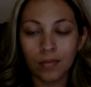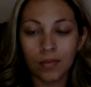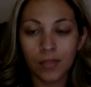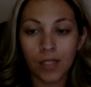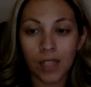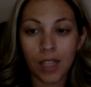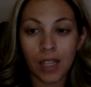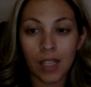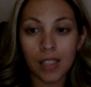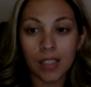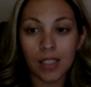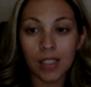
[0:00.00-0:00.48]

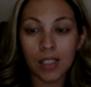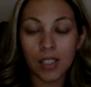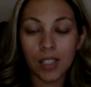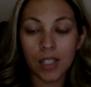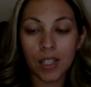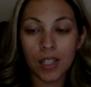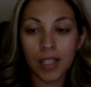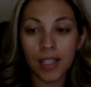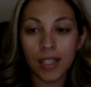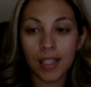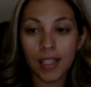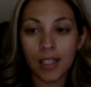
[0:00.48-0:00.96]
Yes,
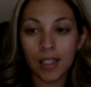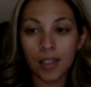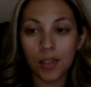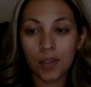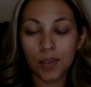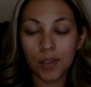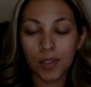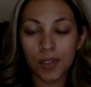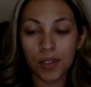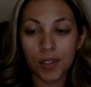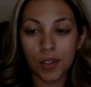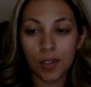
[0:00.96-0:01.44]
JE, it
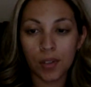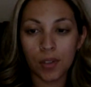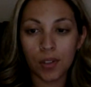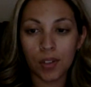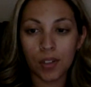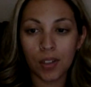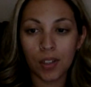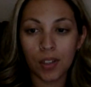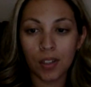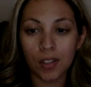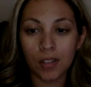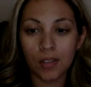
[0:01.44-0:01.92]
was so
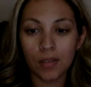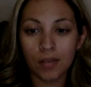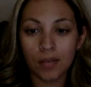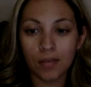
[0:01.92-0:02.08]
good.